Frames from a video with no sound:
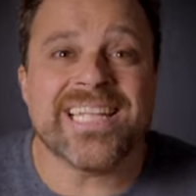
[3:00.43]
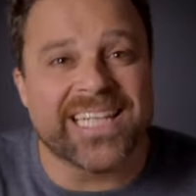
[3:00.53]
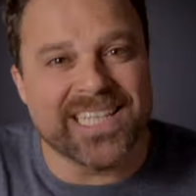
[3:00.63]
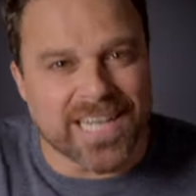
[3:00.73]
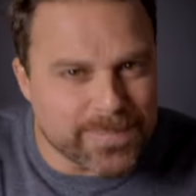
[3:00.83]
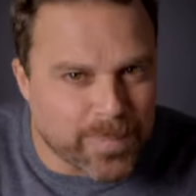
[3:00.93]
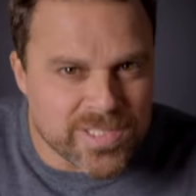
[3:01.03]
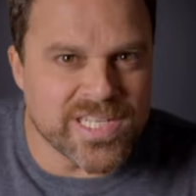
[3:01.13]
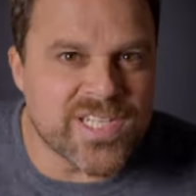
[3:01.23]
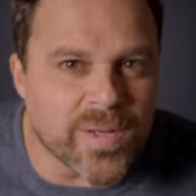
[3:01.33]
the third
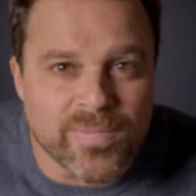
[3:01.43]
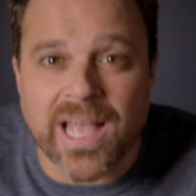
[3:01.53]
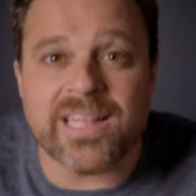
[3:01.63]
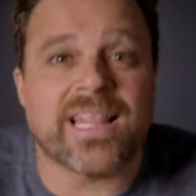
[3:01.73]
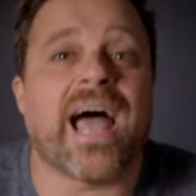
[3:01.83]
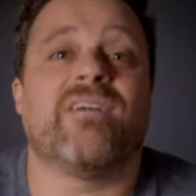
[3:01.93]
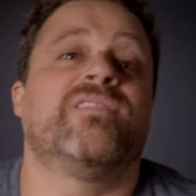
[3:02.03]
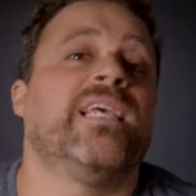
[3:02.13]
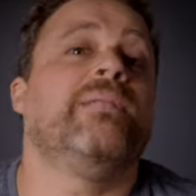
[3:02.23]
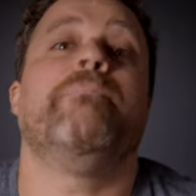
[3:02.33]
position that I've
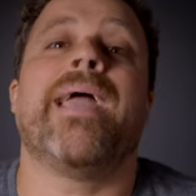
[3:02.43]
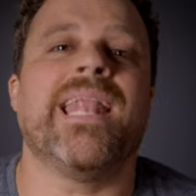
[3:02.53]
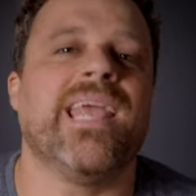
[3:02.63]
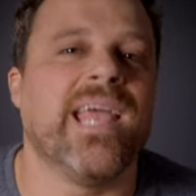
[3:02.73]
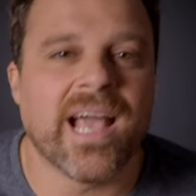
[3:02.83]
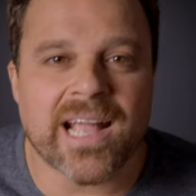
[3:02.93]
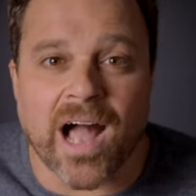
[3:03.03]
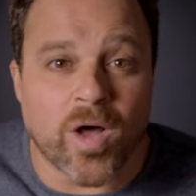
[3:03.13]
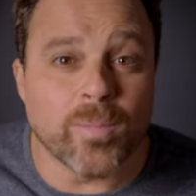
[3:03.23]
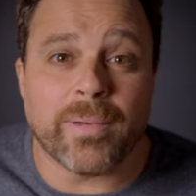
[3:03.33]
seen many
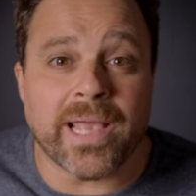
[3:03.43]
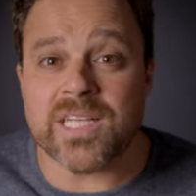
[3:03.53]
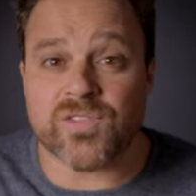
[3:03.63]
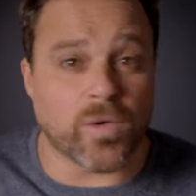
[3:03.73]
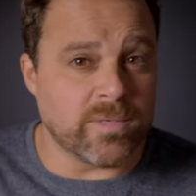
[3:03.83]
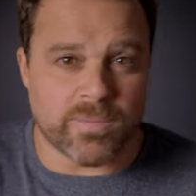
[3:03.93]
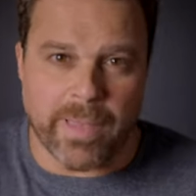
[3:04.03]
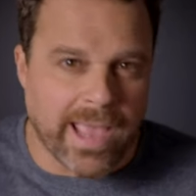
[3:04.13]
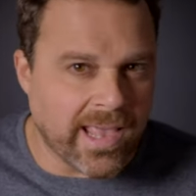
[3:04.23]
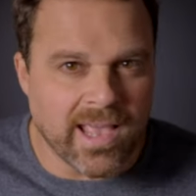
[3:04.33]
cajon players from
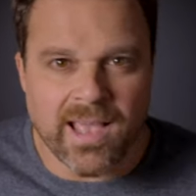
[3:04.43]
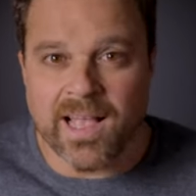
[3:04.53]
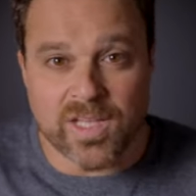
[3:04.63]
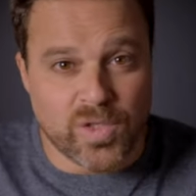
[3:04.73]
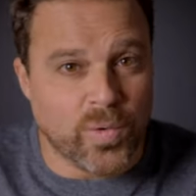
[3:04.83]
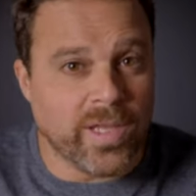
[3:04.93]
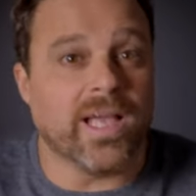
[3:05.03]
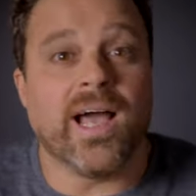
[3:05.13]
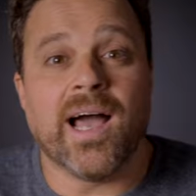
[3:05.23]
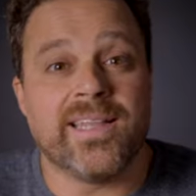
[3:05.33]
Spain doing,
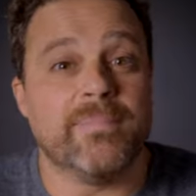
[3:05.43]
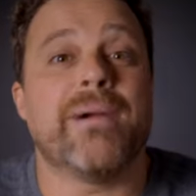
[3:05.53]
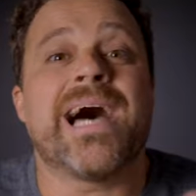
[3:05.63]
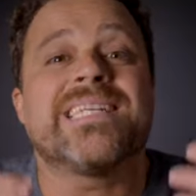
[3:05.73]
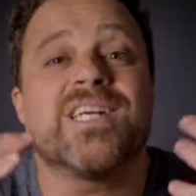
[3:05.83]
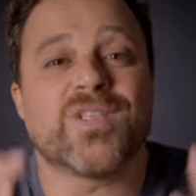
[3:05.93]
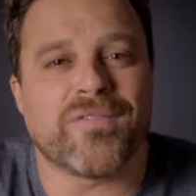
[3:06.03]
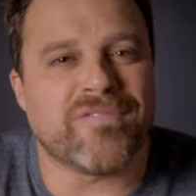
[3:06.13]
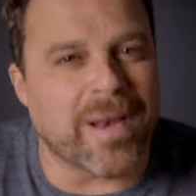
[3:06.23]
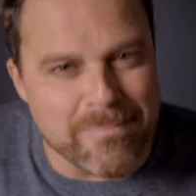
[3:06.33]
the masters
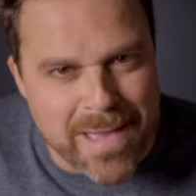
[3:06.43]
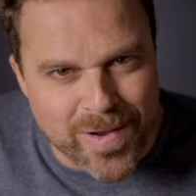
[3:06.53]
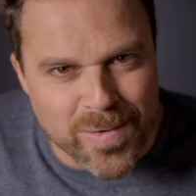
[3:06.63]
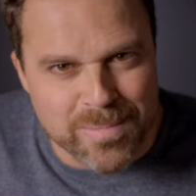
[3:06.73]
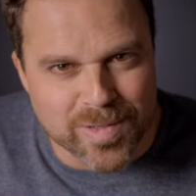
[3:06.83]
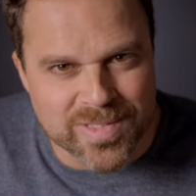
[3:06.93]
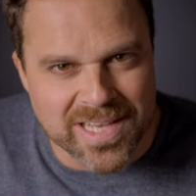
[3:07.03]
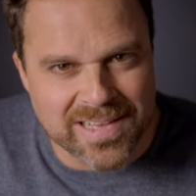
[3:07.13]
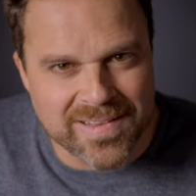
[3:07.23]
of flamenco music.